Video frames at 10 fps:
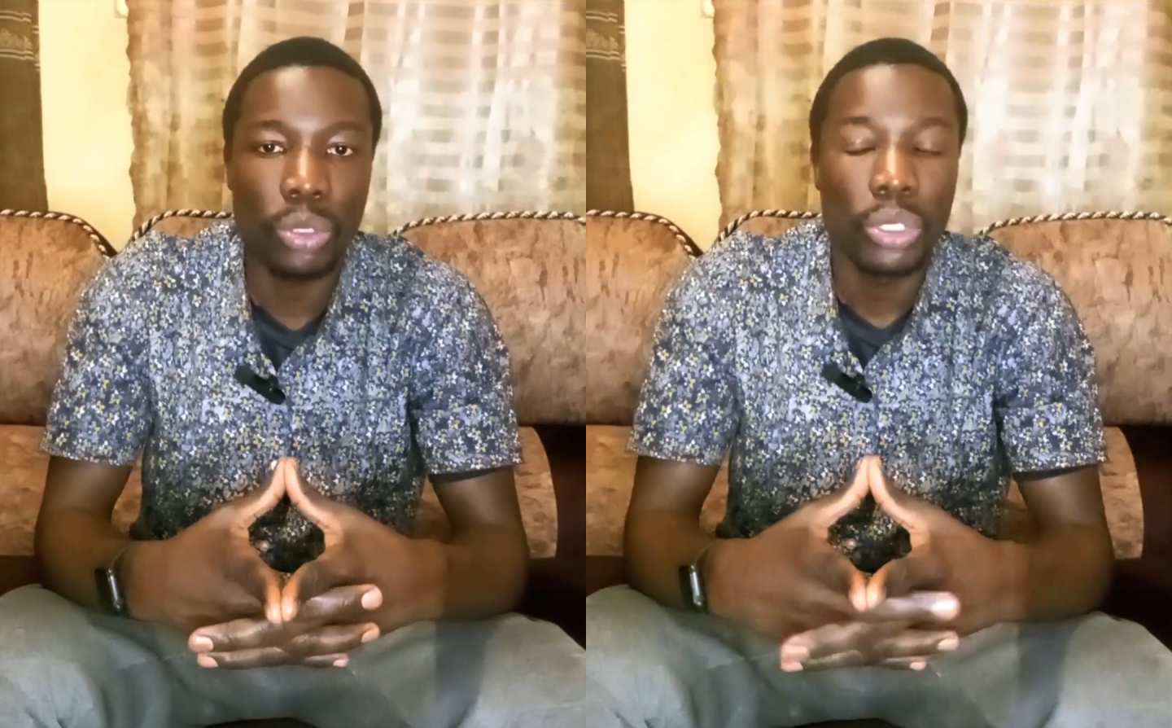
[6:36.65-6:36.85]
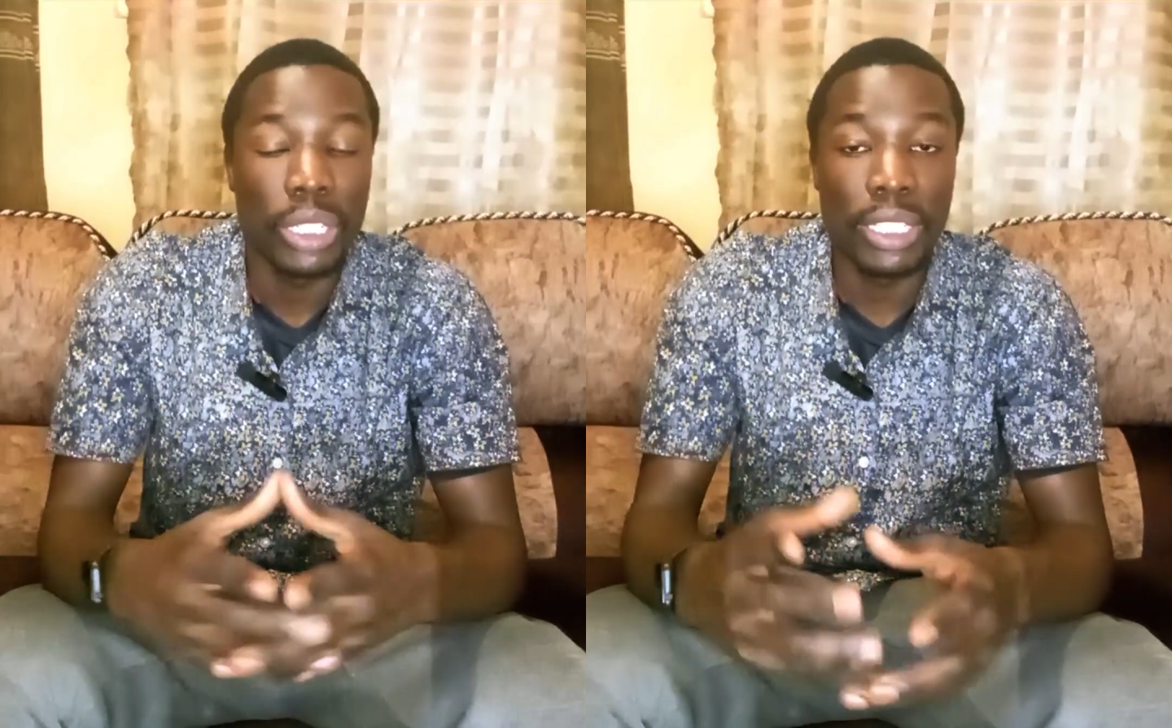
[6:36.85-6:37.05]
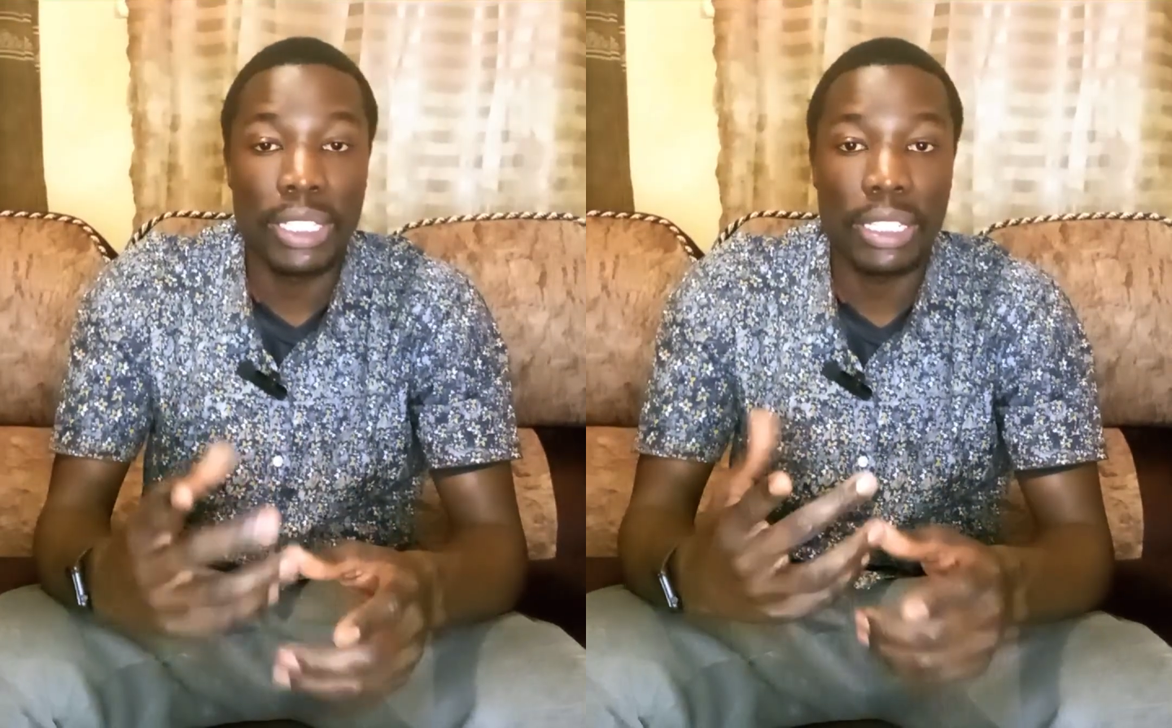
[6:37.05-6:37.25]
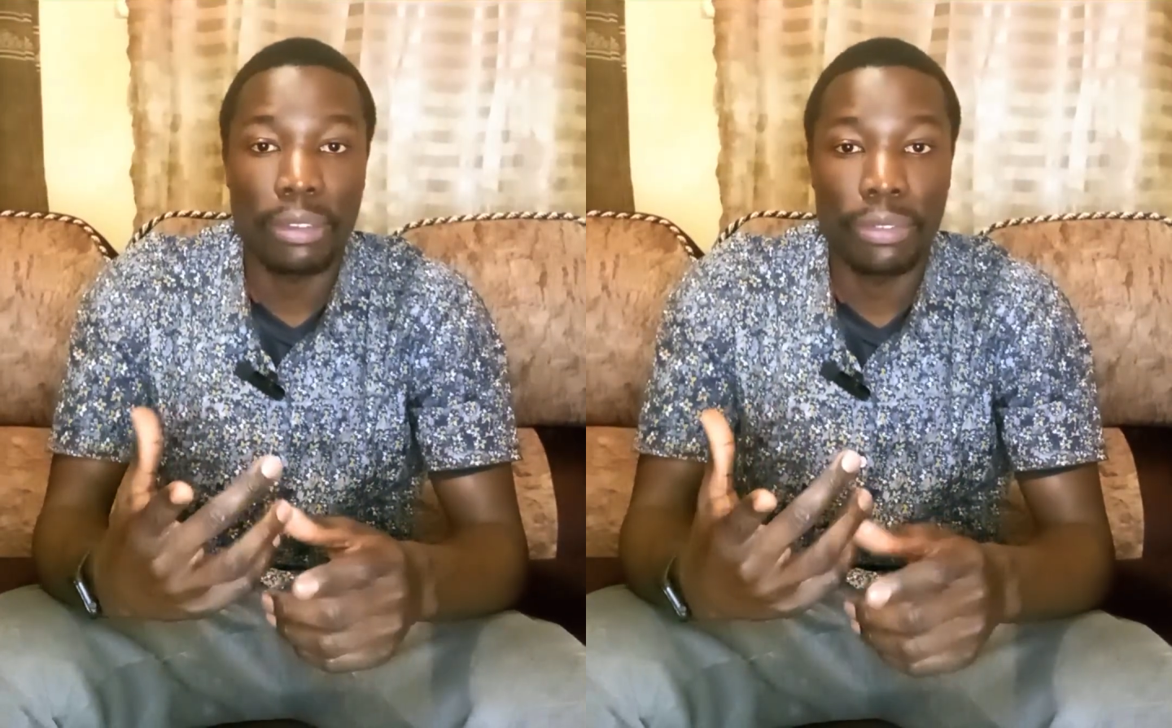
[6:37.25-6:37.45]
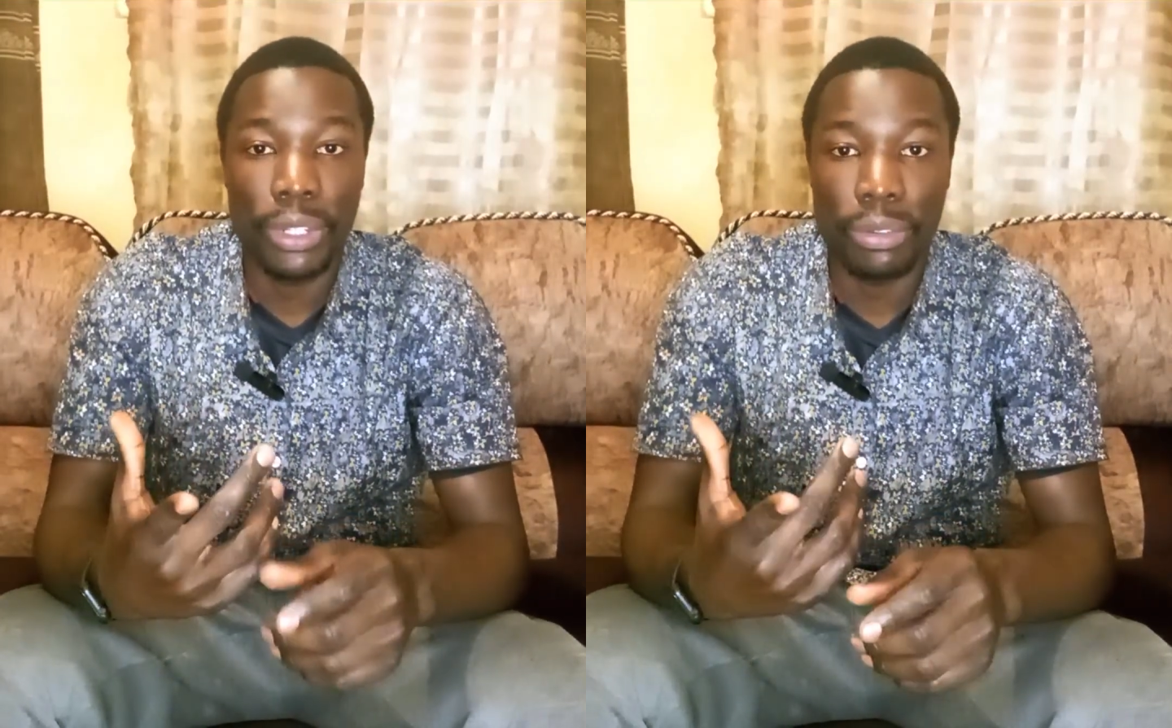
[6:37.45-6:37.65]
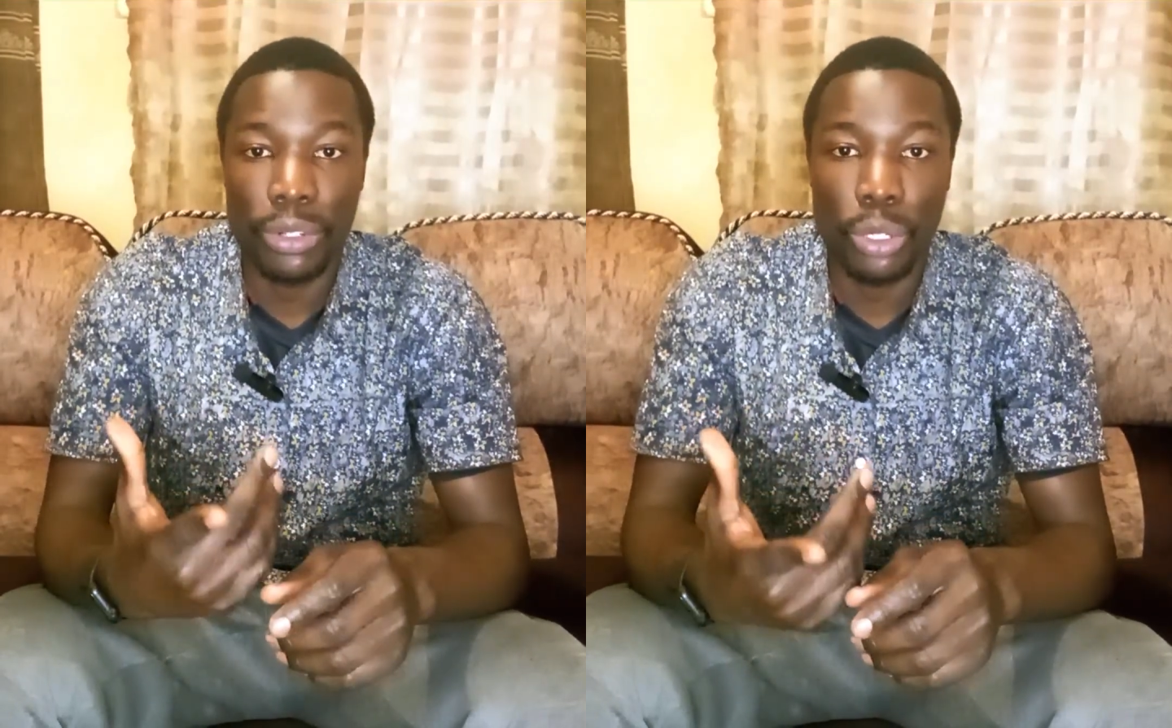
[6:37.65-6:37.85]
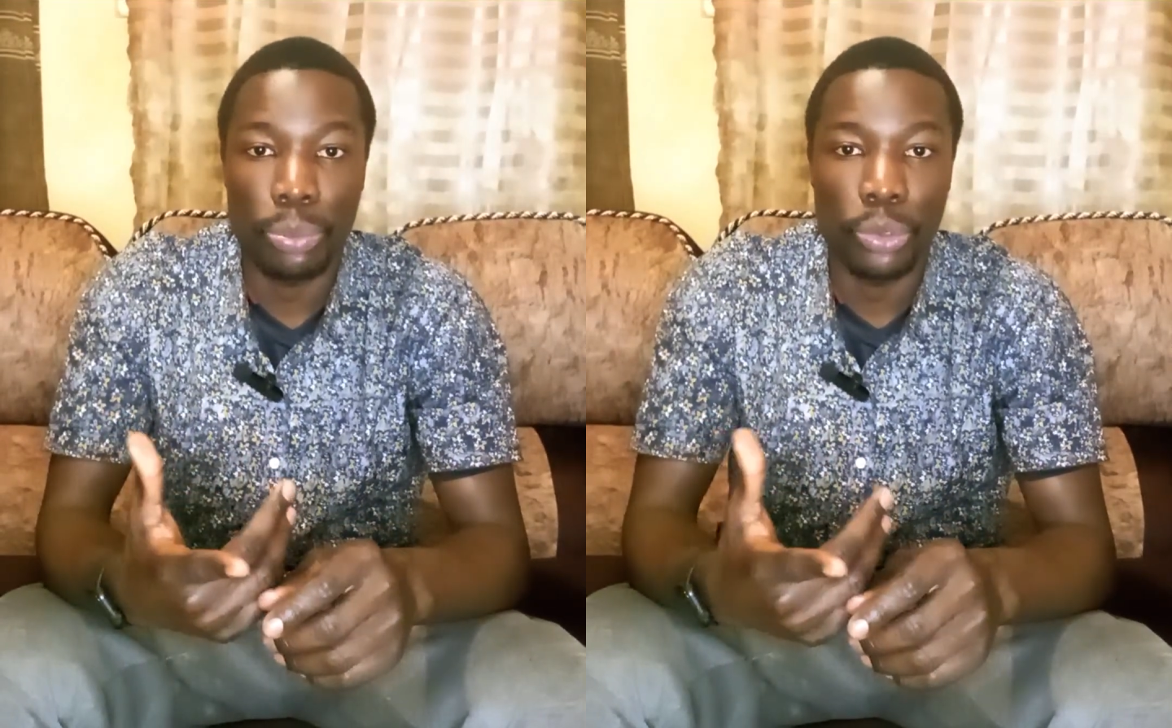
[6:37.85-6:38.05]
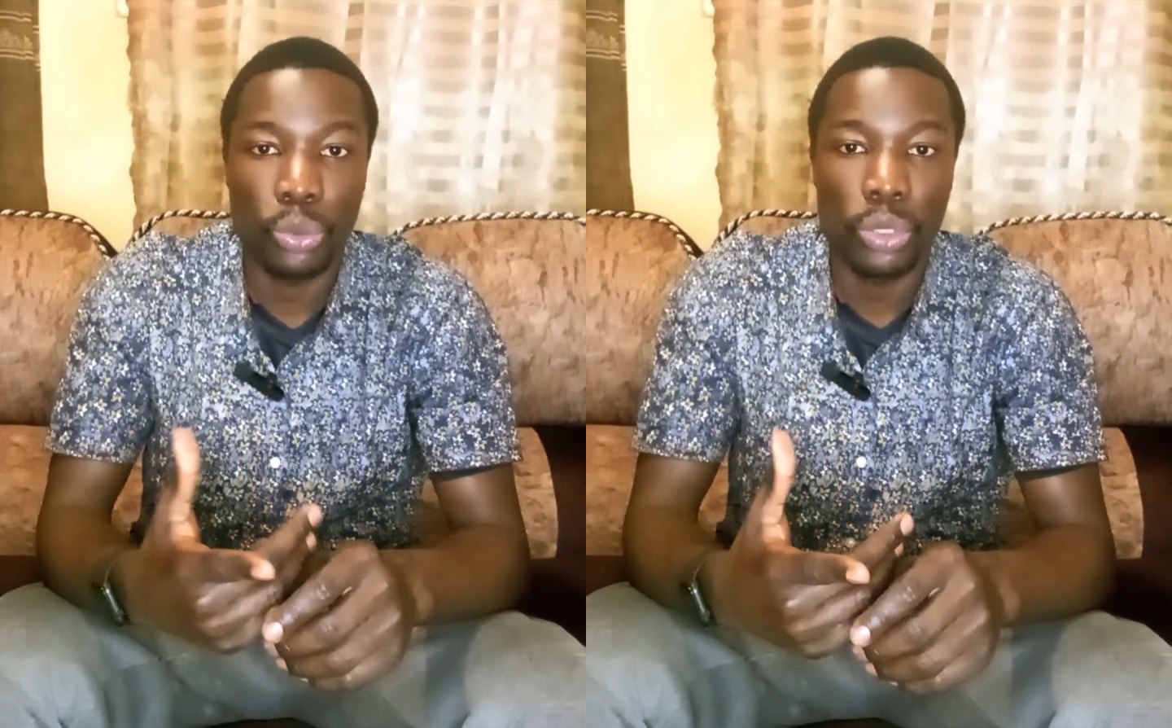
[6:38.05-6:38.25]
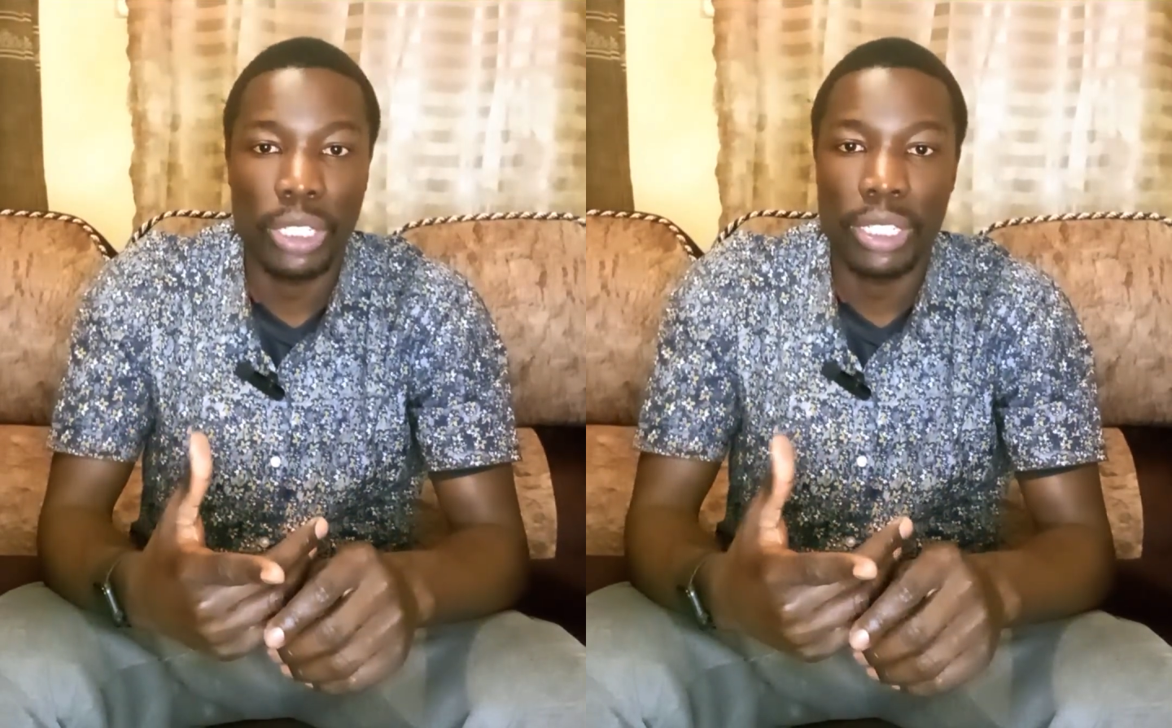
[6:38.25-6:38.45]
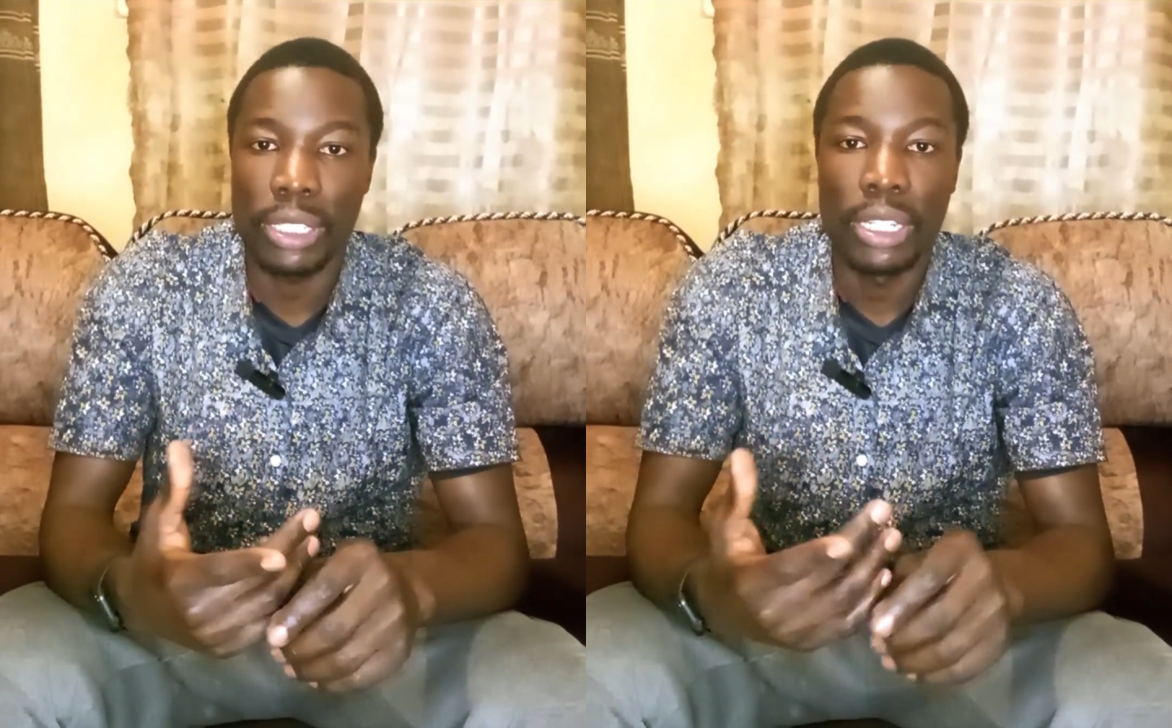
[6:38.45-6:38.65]
So these are very, very opportune
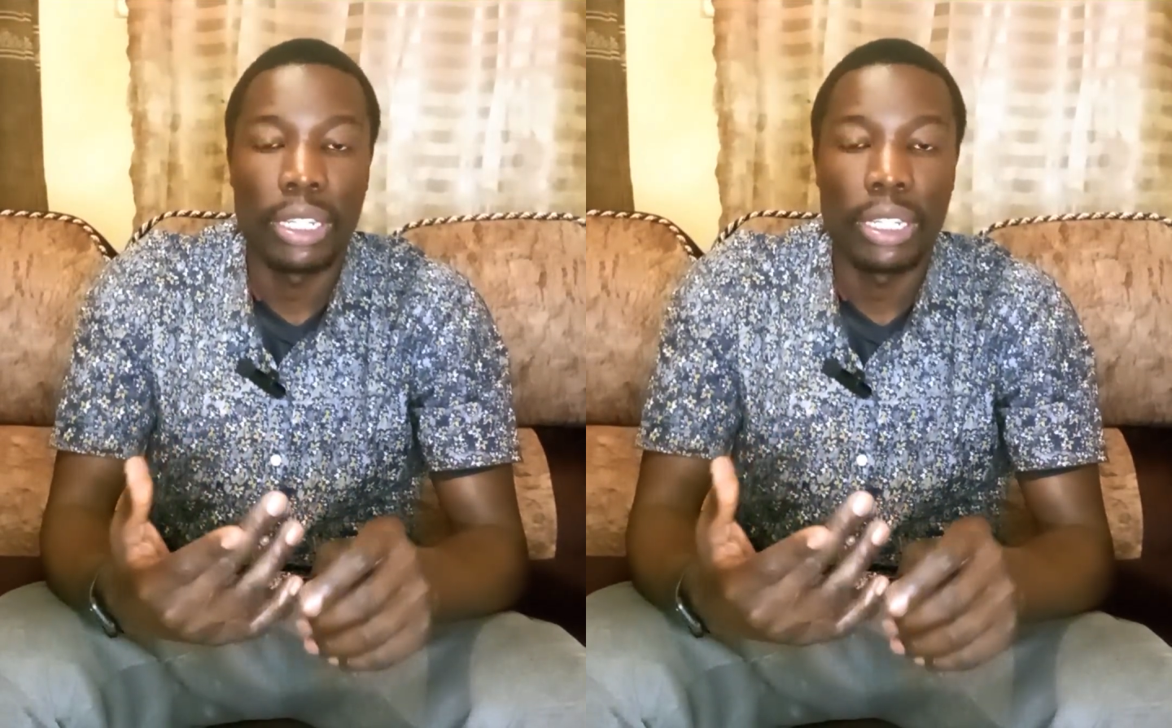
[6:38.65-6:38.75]
chance.